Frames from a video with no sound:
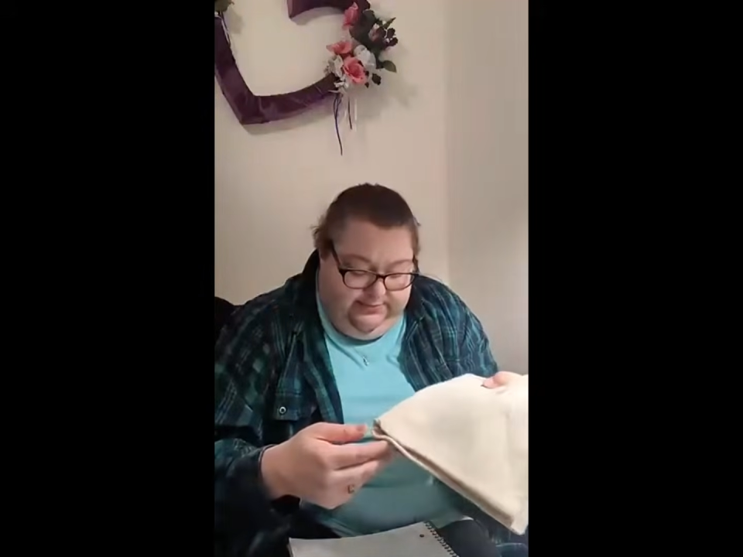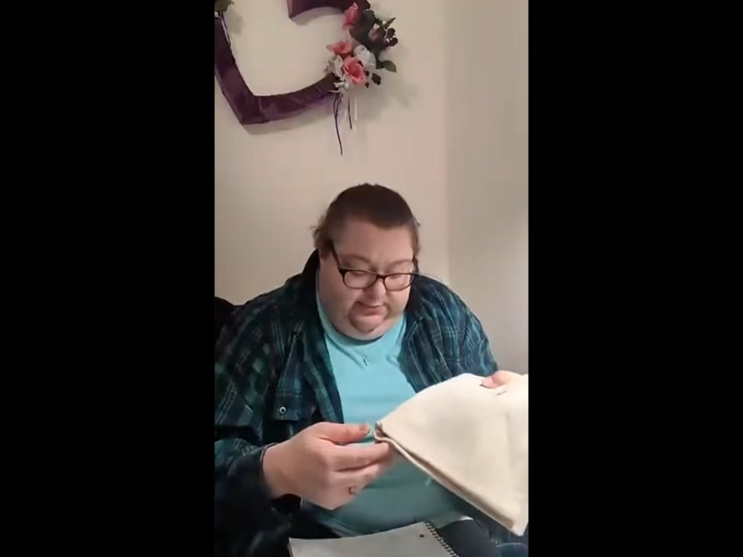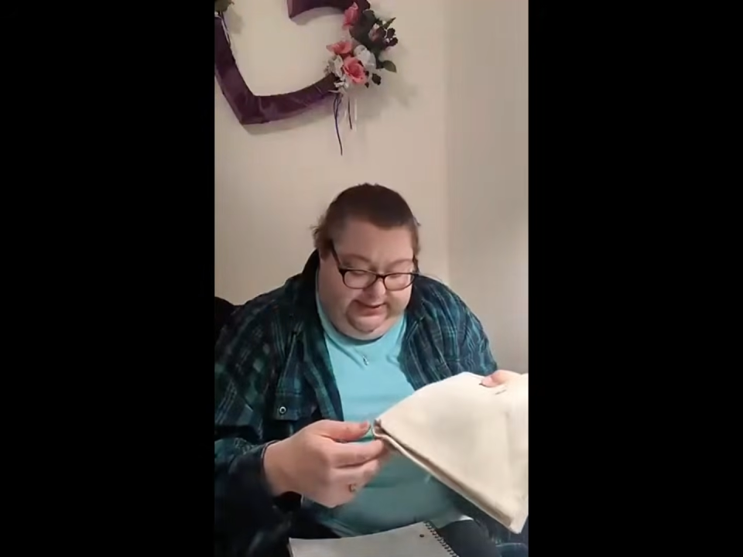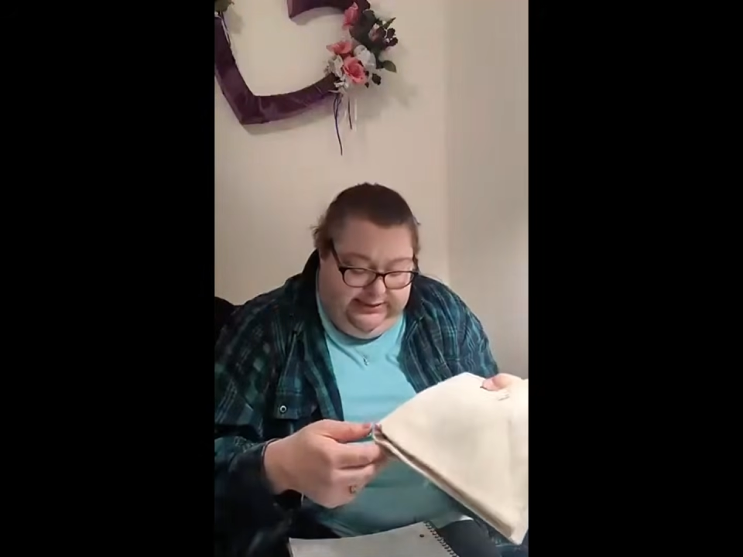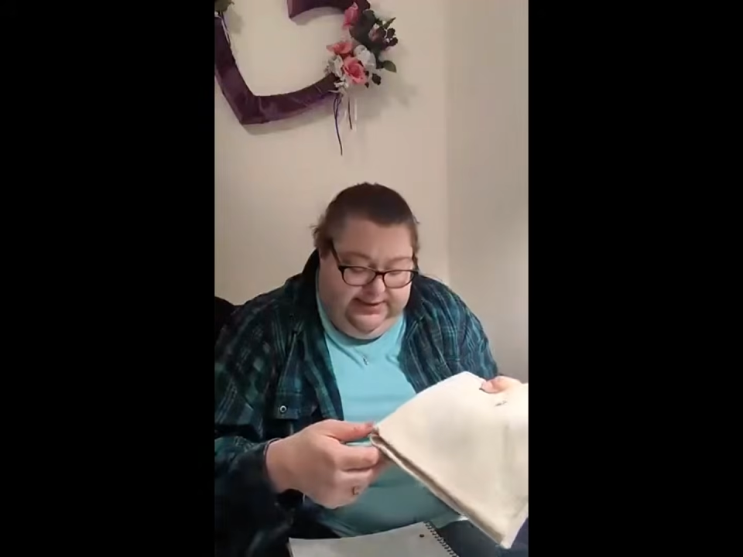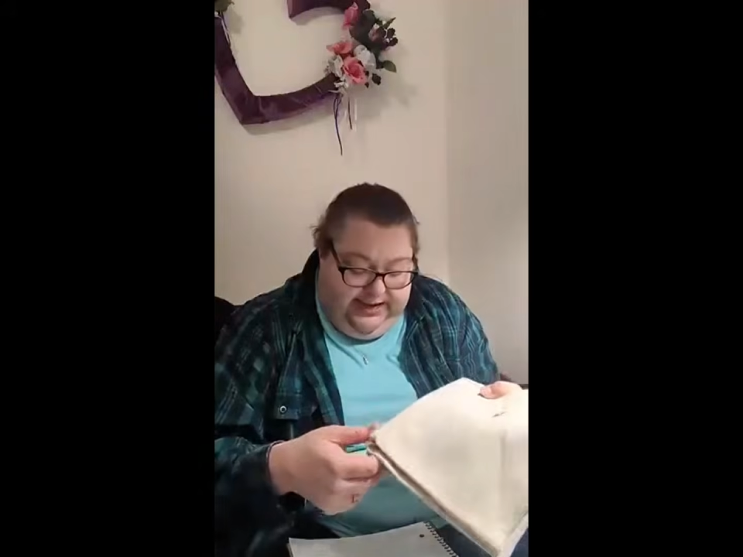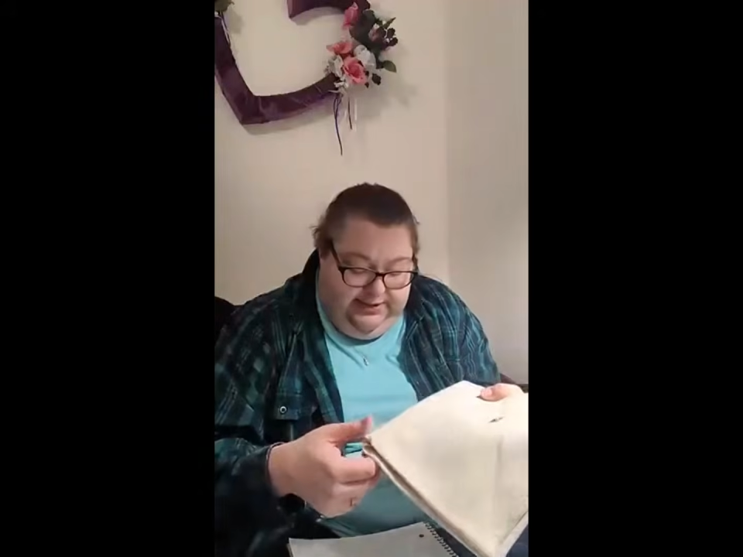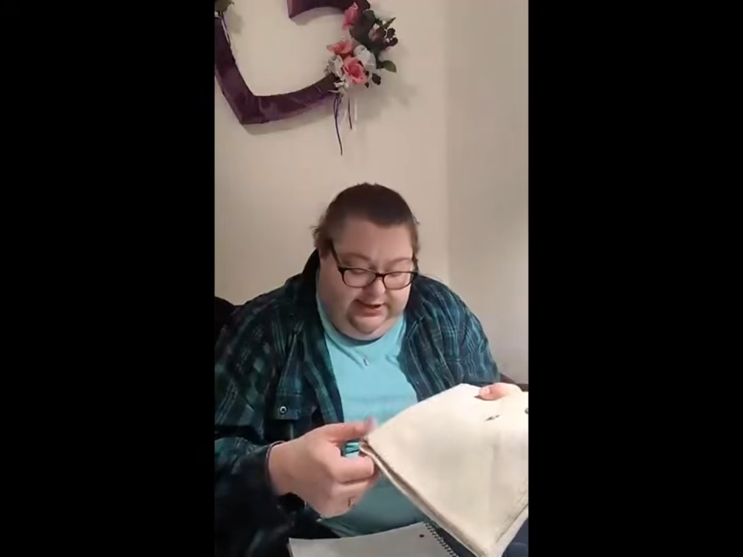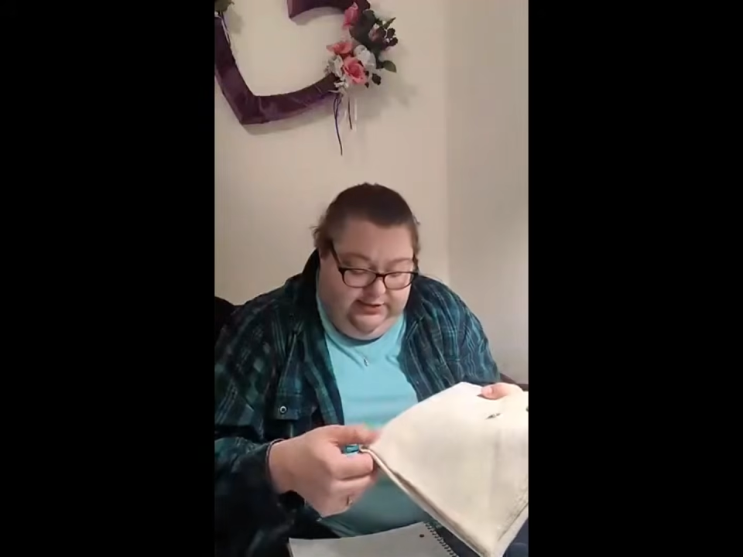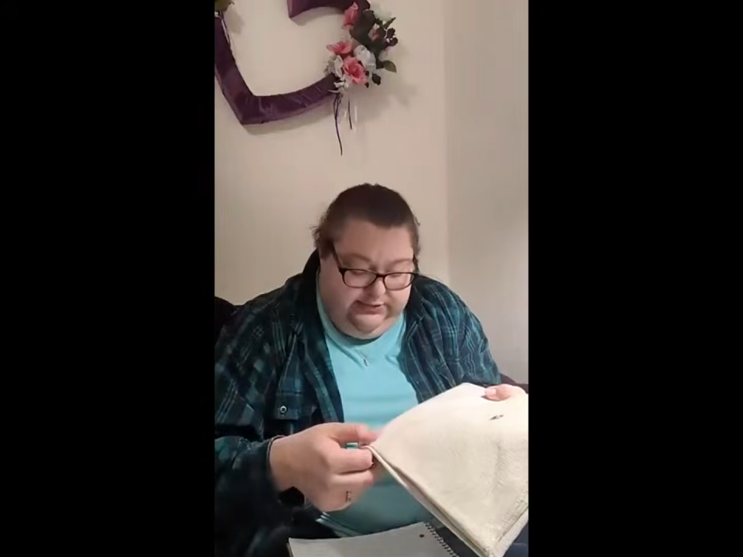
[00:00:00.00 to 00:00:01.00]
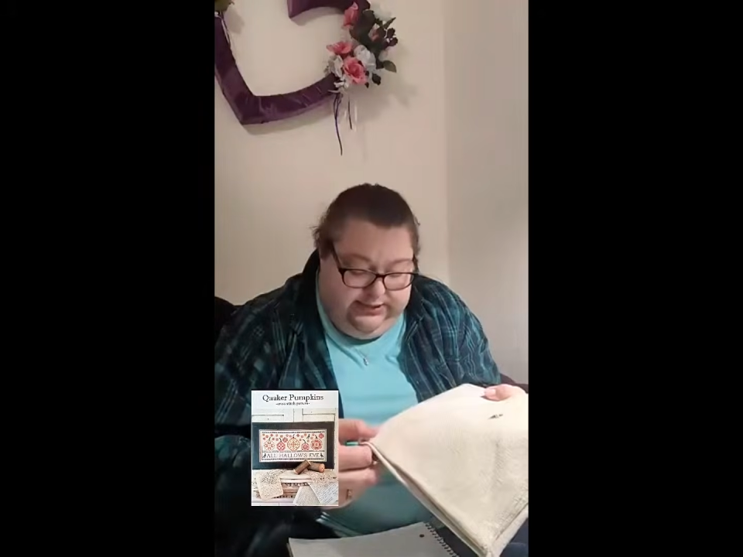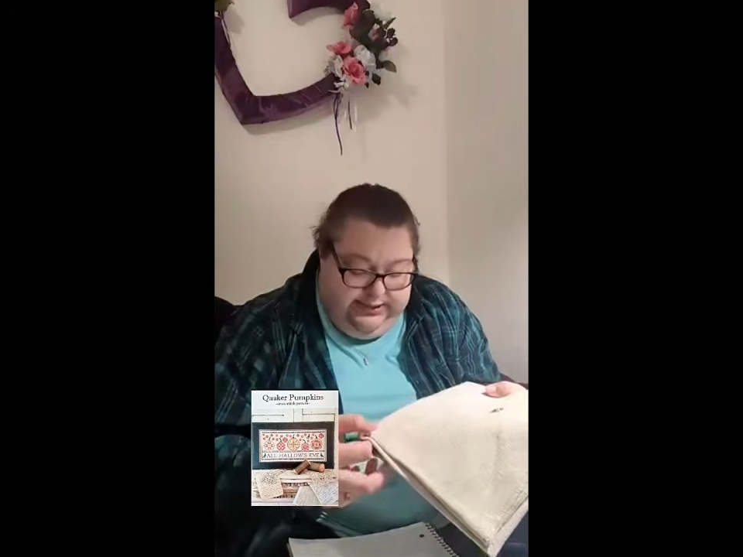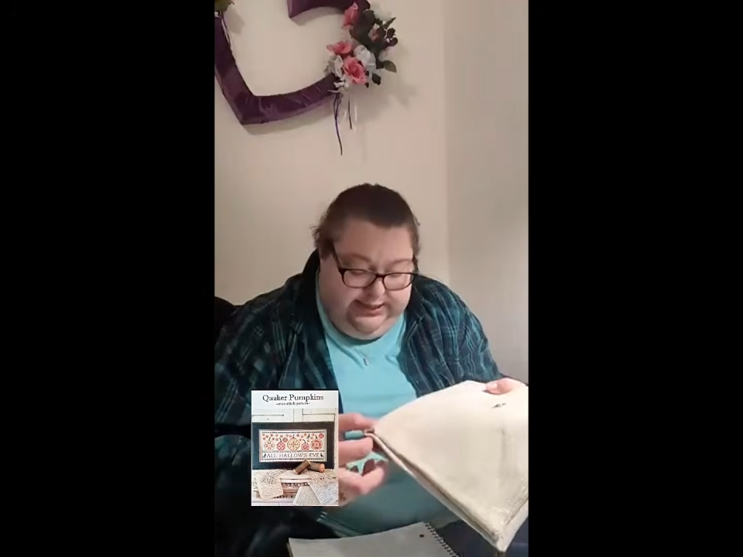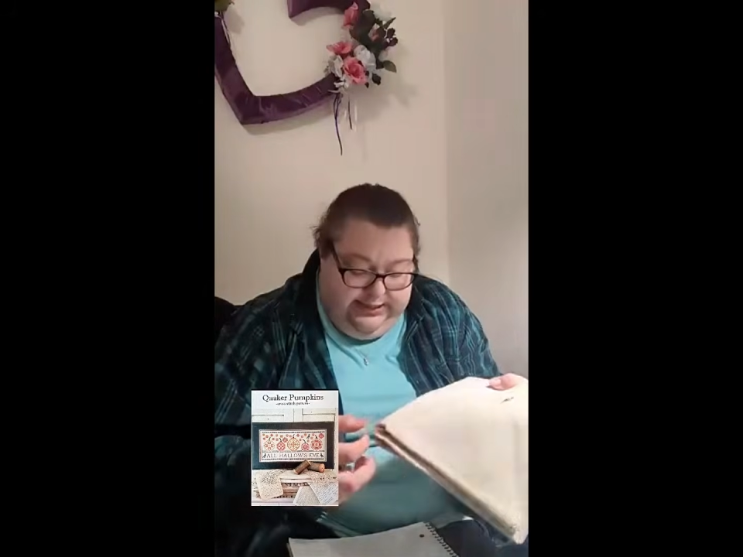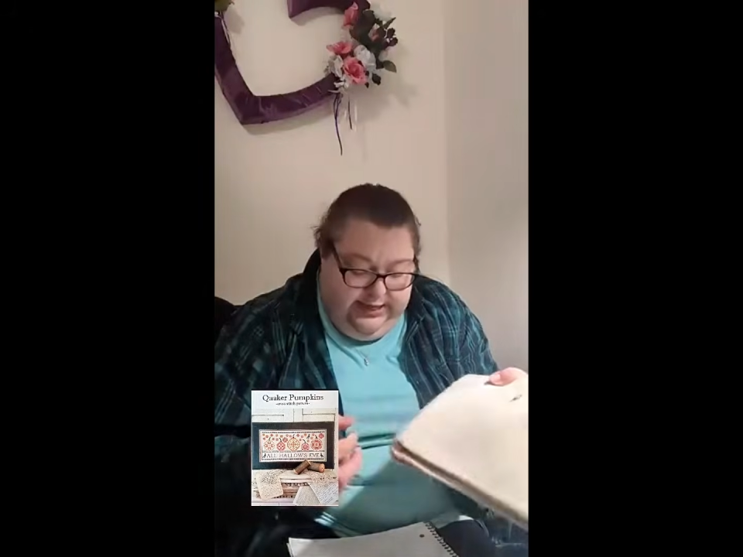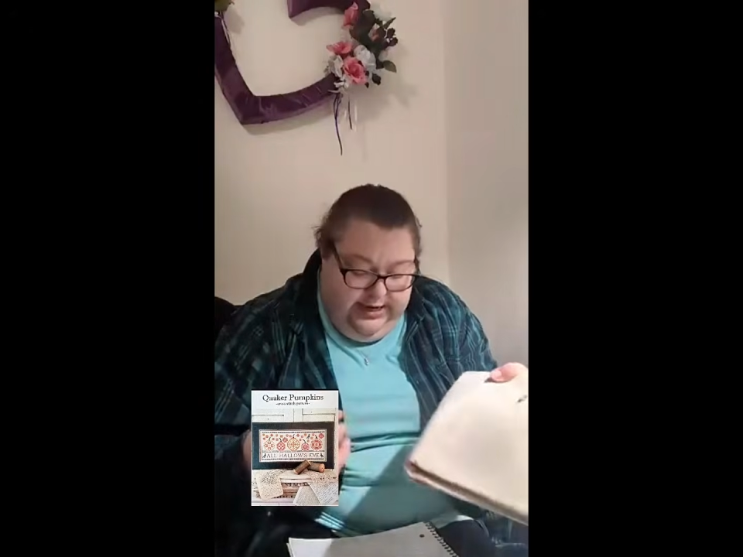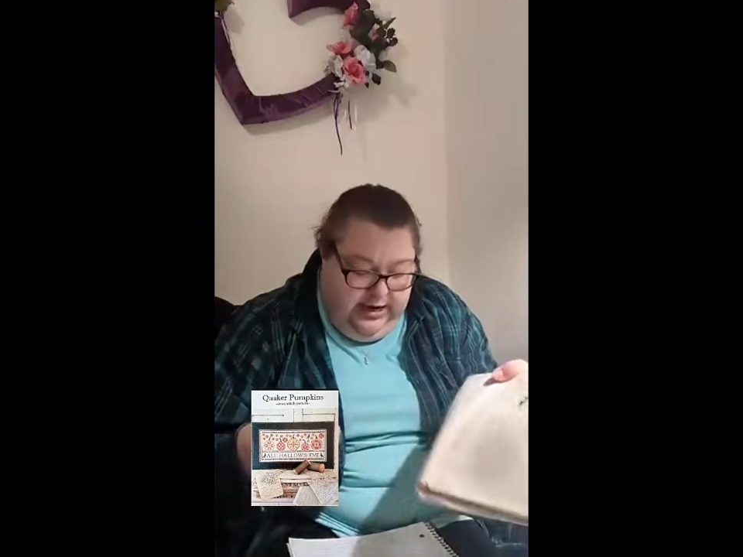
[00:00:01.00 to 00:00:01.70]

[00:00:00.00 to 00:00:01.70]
Liz Matthews, and I